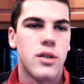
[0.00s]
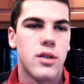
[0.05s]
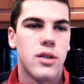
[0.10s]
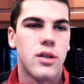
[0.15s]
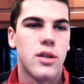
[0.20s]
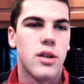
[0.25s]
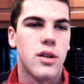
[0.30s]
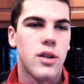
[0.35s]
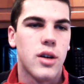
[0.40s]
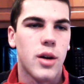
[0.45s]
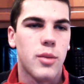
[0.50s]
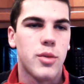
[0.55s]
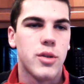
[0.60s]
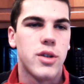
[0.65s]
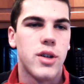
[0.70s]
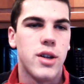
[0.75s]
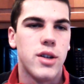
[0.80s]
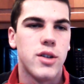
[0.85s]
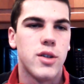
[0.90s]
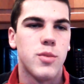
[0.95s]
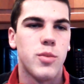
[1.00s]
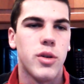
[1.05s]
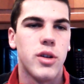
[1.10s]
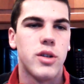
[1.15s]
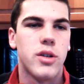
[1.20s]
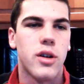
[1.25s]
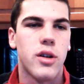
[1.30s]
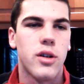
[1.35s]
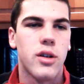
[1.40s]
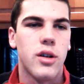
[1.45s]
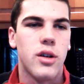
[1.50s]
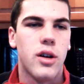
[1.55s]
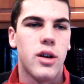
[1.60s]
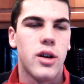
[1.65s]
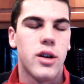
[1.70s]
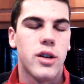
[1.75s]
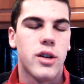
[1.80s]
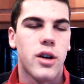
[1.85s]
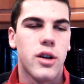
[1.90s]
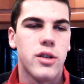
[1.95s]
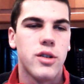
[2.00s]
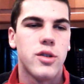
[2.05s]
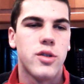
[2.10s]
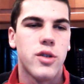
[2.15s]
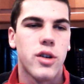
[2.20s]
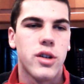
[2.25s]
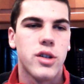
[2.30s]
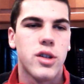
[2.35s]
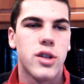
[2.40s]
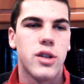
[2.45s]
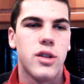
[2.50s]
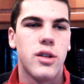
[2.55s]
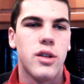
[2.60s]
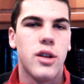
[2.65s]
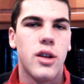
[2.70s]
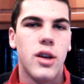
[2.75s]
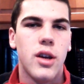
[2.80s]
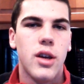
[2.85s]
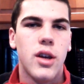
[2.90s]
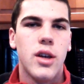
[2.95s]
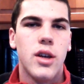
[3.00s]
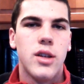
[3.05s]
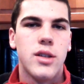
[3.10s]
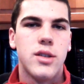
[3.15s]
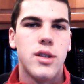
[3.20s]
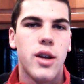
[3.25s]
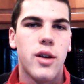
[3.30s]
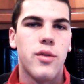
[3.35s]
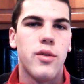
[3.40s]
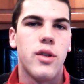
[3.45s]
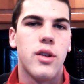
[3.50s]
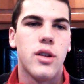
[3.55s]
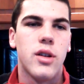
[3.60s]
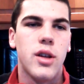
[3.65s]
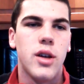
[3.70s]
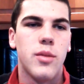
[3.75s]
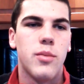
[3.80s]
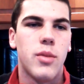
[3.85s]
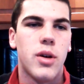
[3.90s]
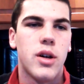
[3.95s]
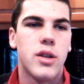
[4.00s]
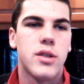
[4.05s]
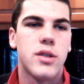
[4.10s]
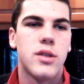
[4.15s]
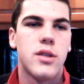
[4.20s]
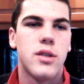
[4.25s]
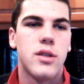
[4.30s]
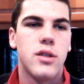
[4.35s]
a couple changes, but Card Destruction is definitely a must.